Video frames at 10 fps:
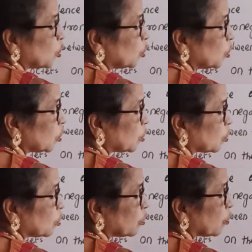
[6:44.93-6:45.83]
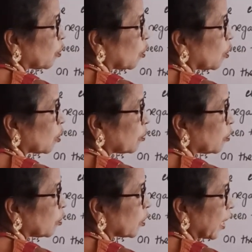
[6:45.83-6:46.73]
2, 2, 4,
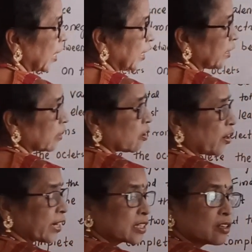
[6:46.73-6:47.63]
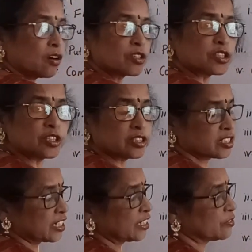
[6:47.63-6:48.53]
4, 8, correct, oxygen
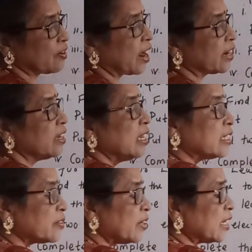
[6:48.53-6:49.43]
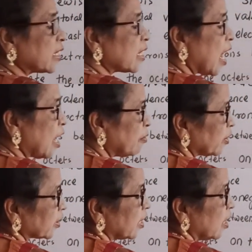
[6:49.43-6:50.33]
satisfied. Similarly,
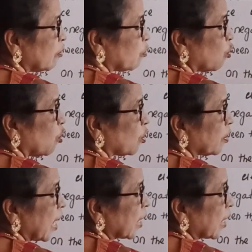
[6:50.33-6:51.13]
carbon, 4